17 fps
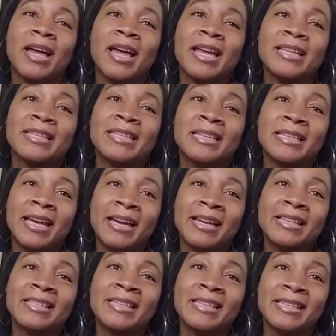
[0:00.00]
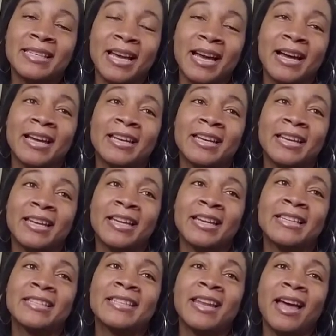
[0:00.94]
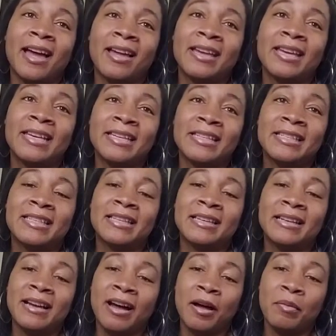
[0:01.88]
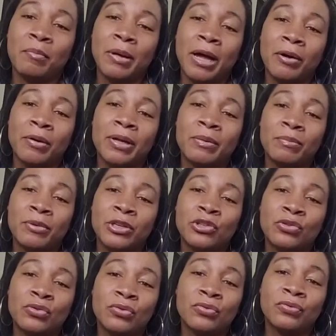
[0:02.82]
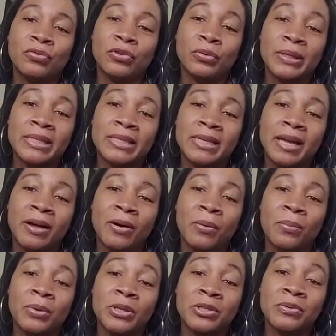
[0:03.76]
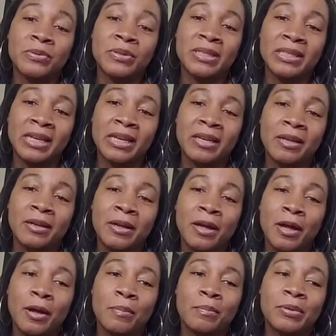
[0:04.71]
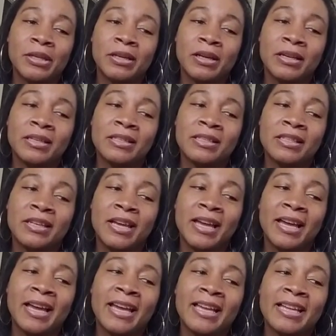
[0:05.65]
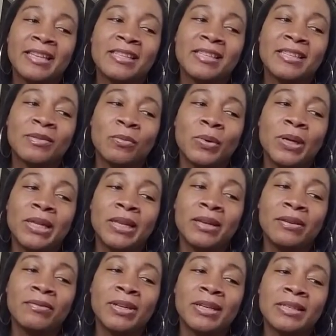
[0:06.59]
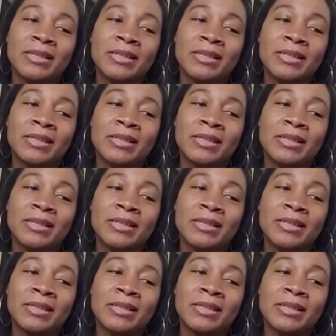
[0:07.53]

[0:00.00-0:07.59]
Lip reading: in today's society, it's not easy to come out and be truthful and tell what you see, because we live in